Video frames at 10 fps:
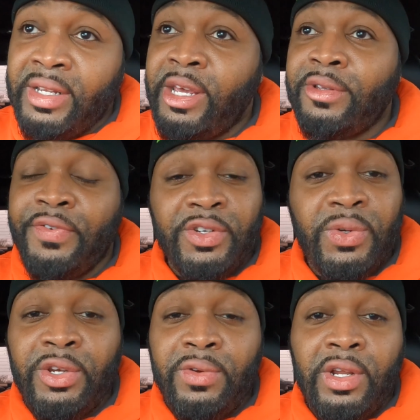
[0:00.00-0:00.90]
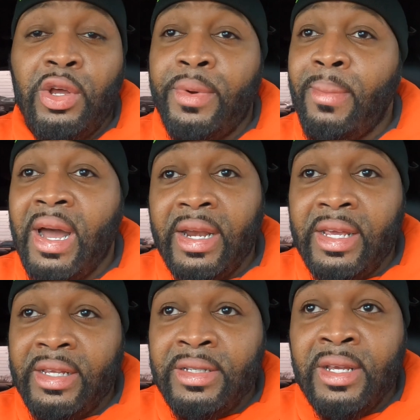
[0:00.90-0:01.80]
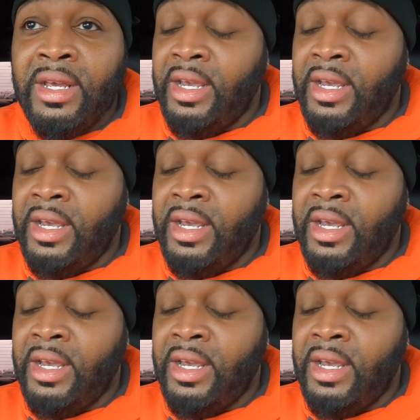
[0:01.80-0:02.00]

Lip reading: They were the first one to do the aluminum bodies.